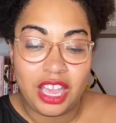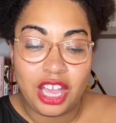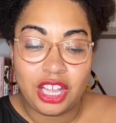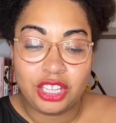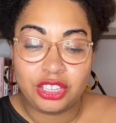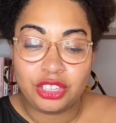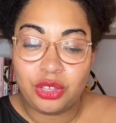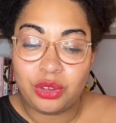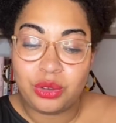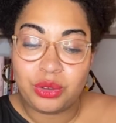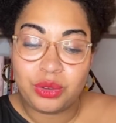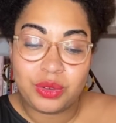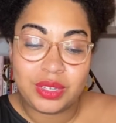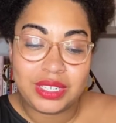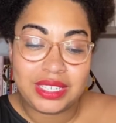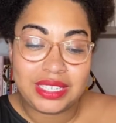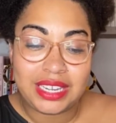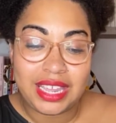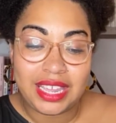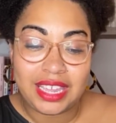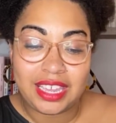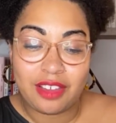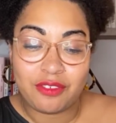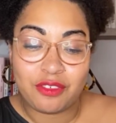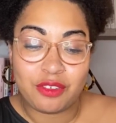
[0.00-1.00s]
Local and
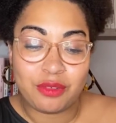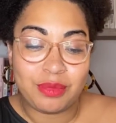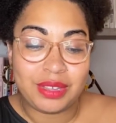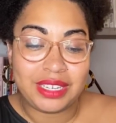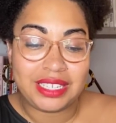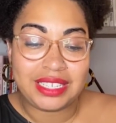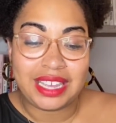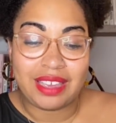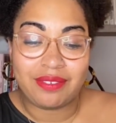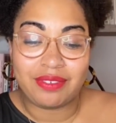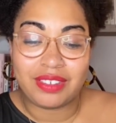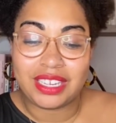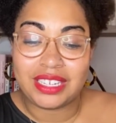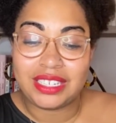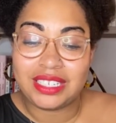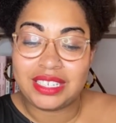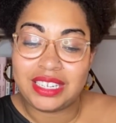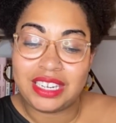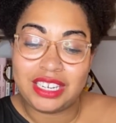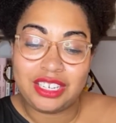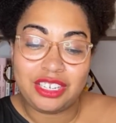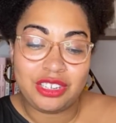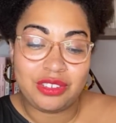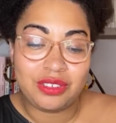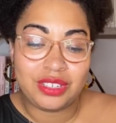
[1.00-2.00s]
state governments have
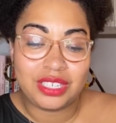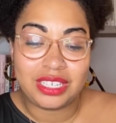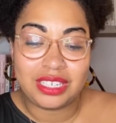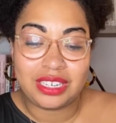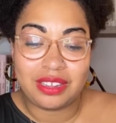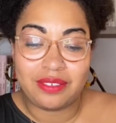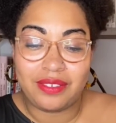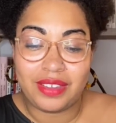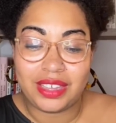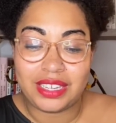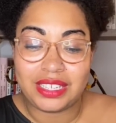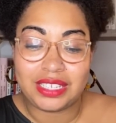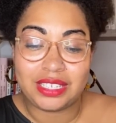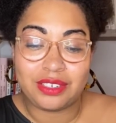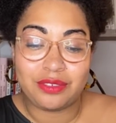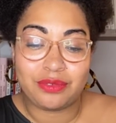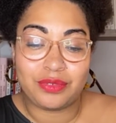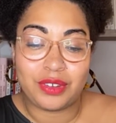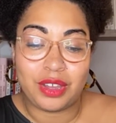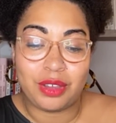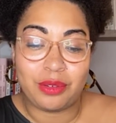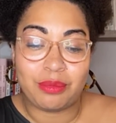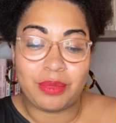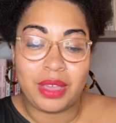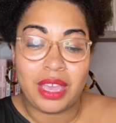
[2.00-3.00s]
continued to divest
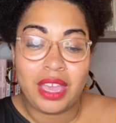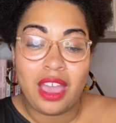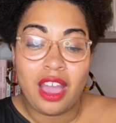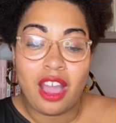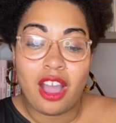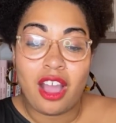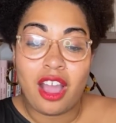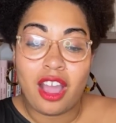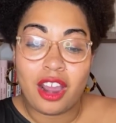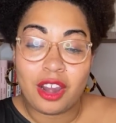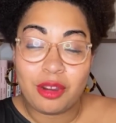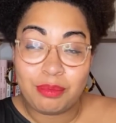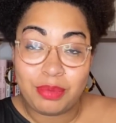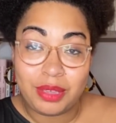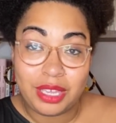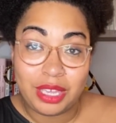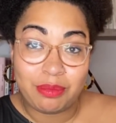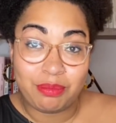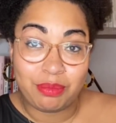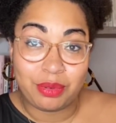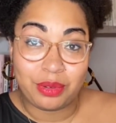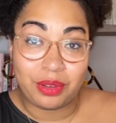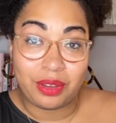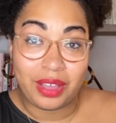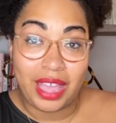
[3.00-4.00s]
from our
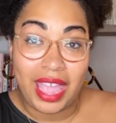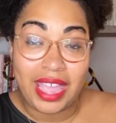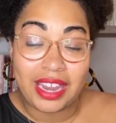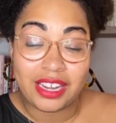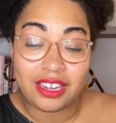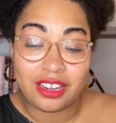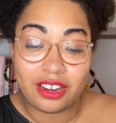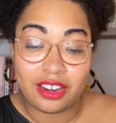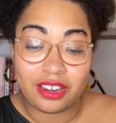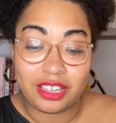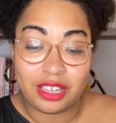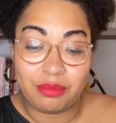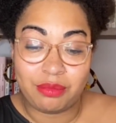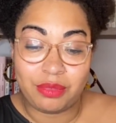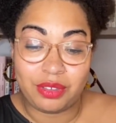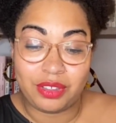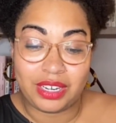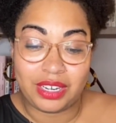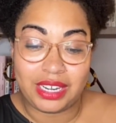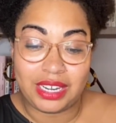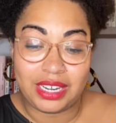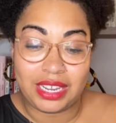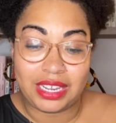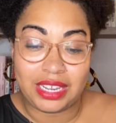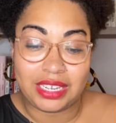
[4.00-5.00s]
people and our
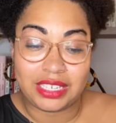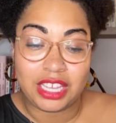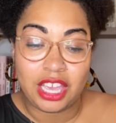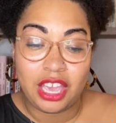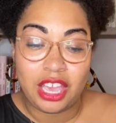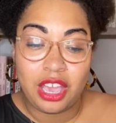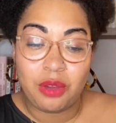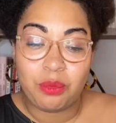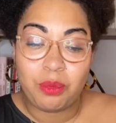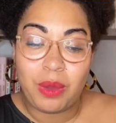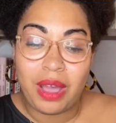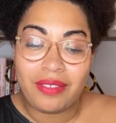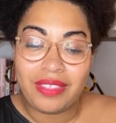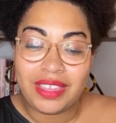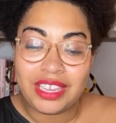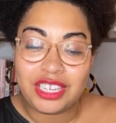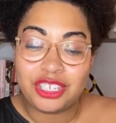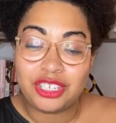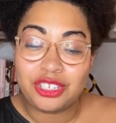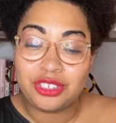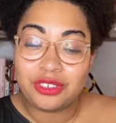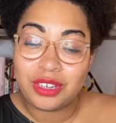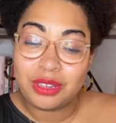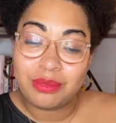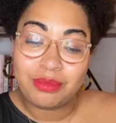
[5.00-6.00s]
communities while they
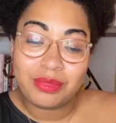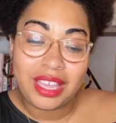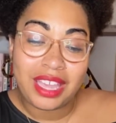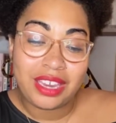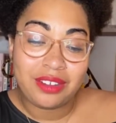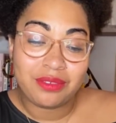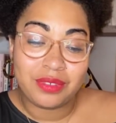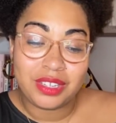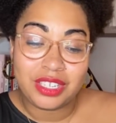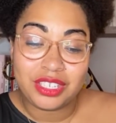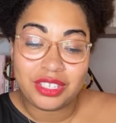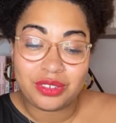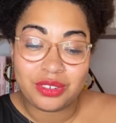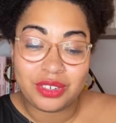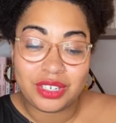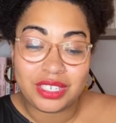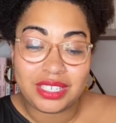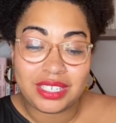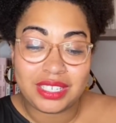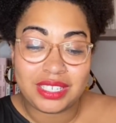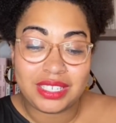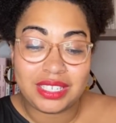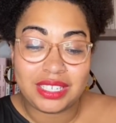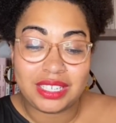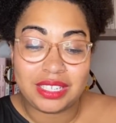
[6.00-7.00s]
streamline
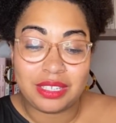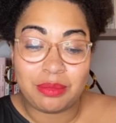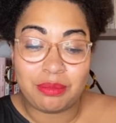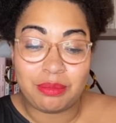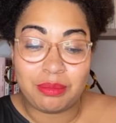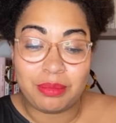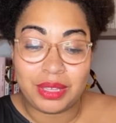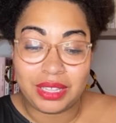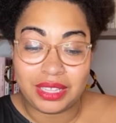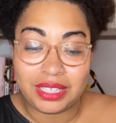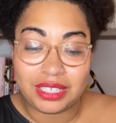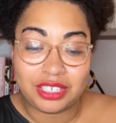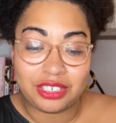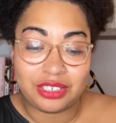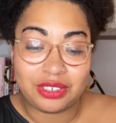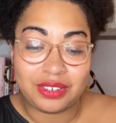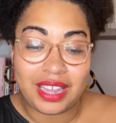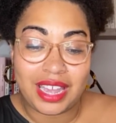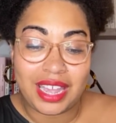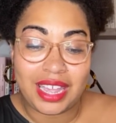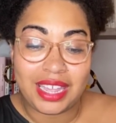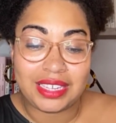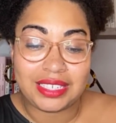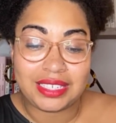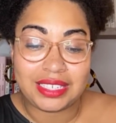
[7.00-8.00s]
resources to the
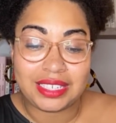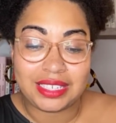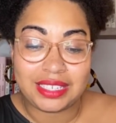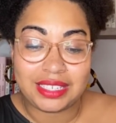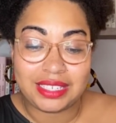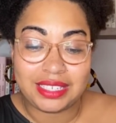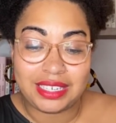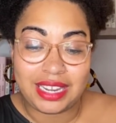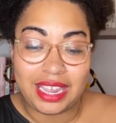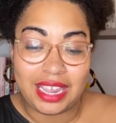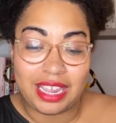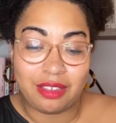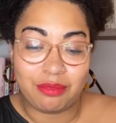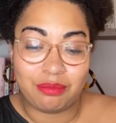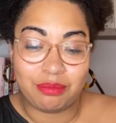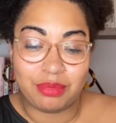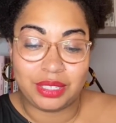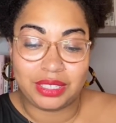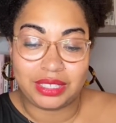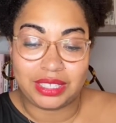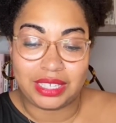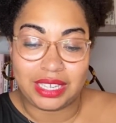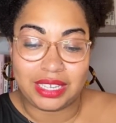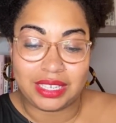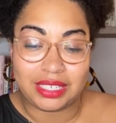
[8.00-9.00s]
militarized state
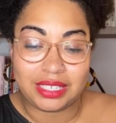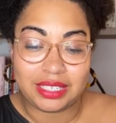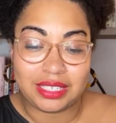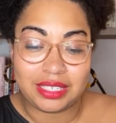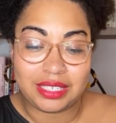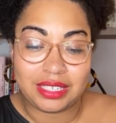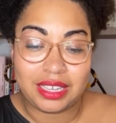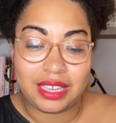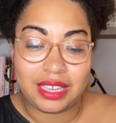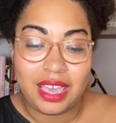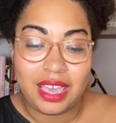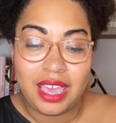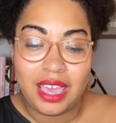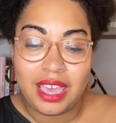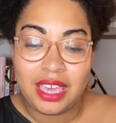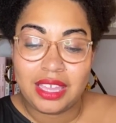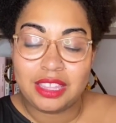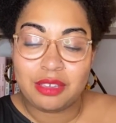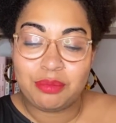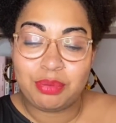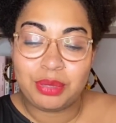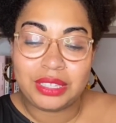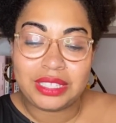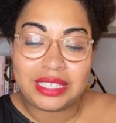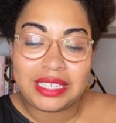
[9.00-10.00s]
police. The
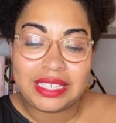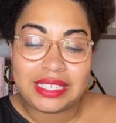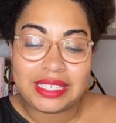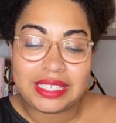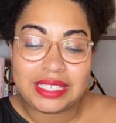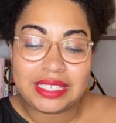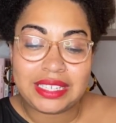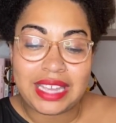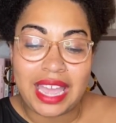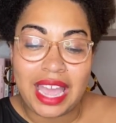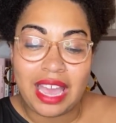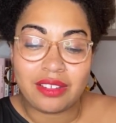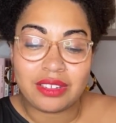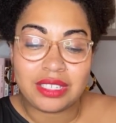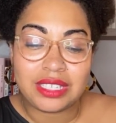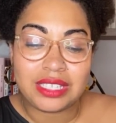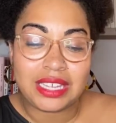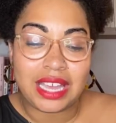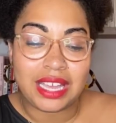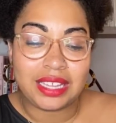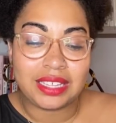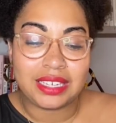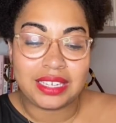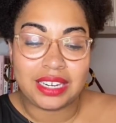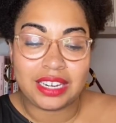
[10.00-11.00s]
police tout
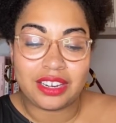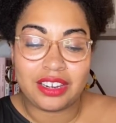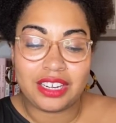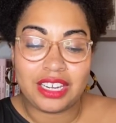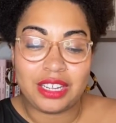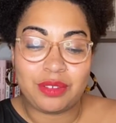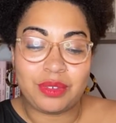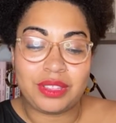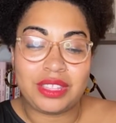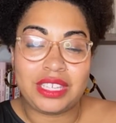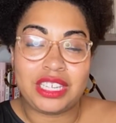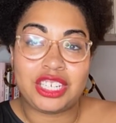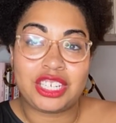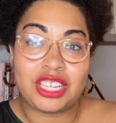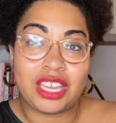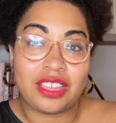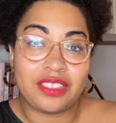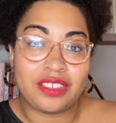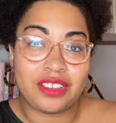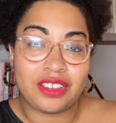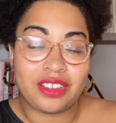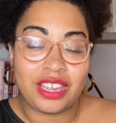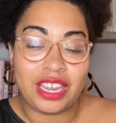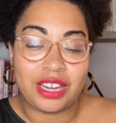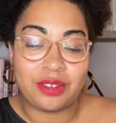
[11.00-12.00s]
solidarity with each
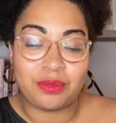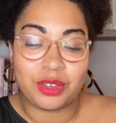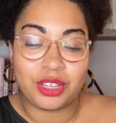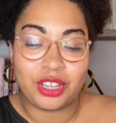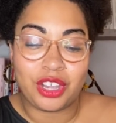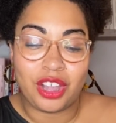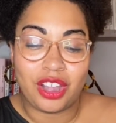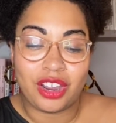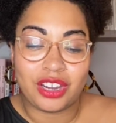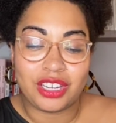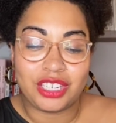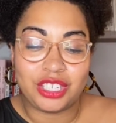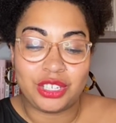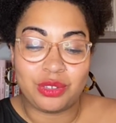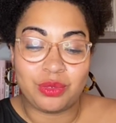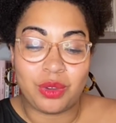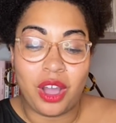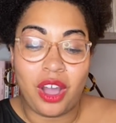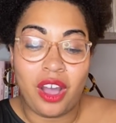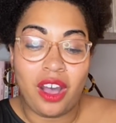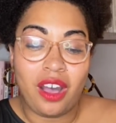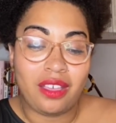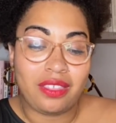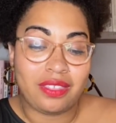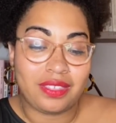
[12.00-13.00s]
other in regard to
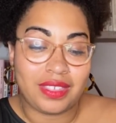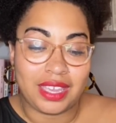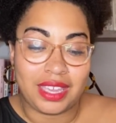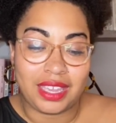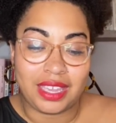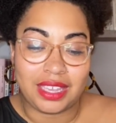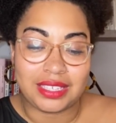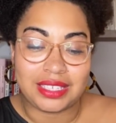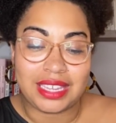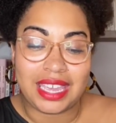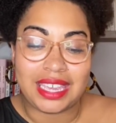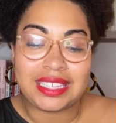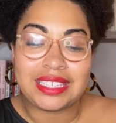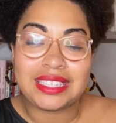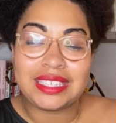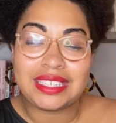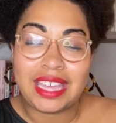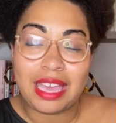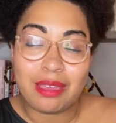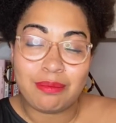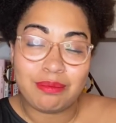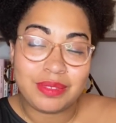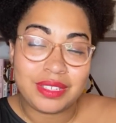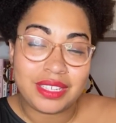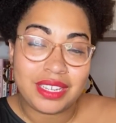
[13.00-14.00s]
all things
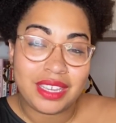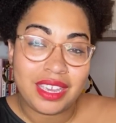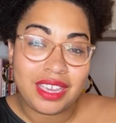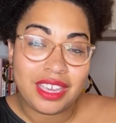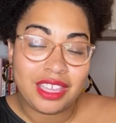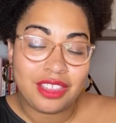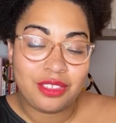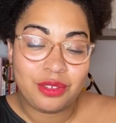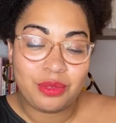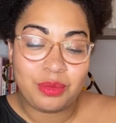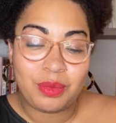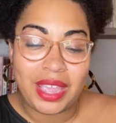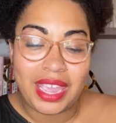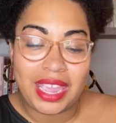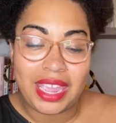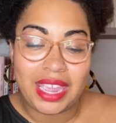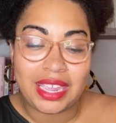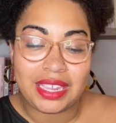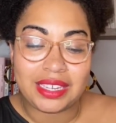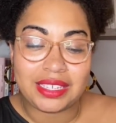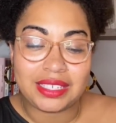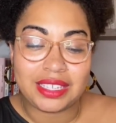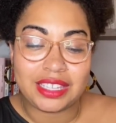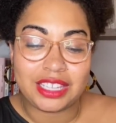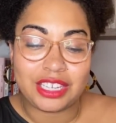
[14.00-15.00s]
except the
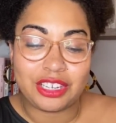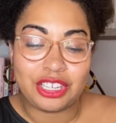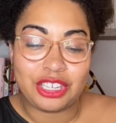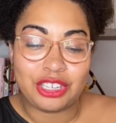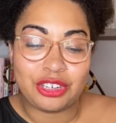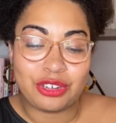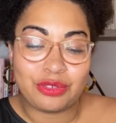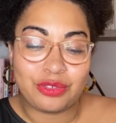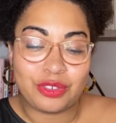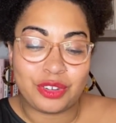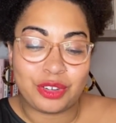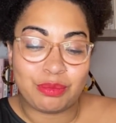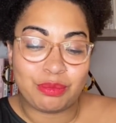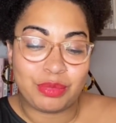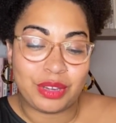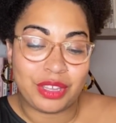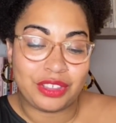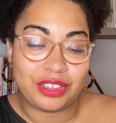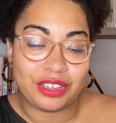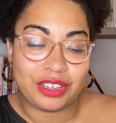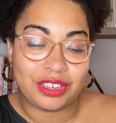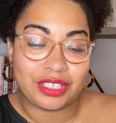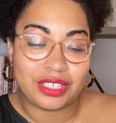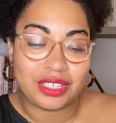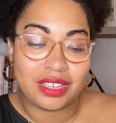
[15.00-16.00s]
ways their uniformed
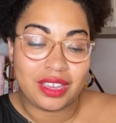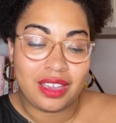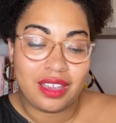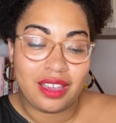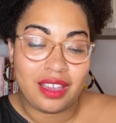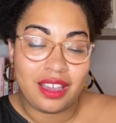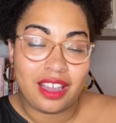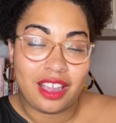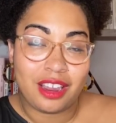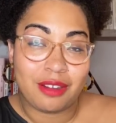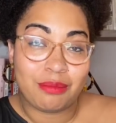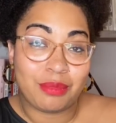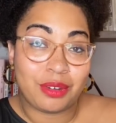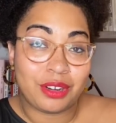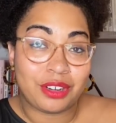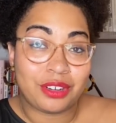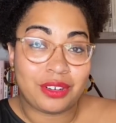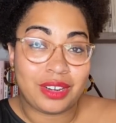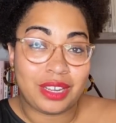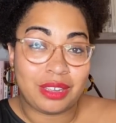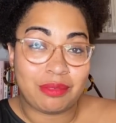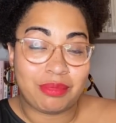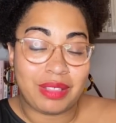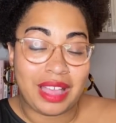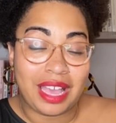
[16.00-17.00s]
brothers are
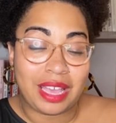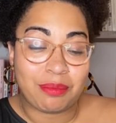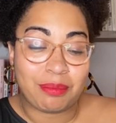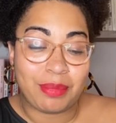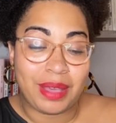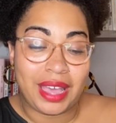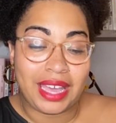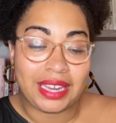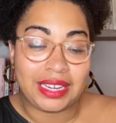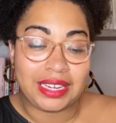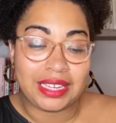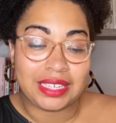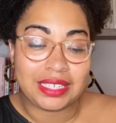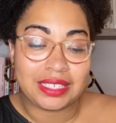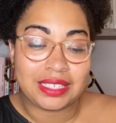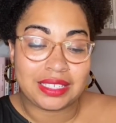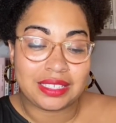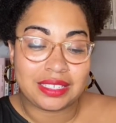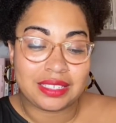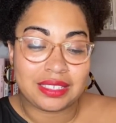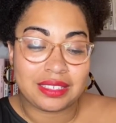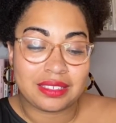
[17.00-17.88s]
murdering Black bodies.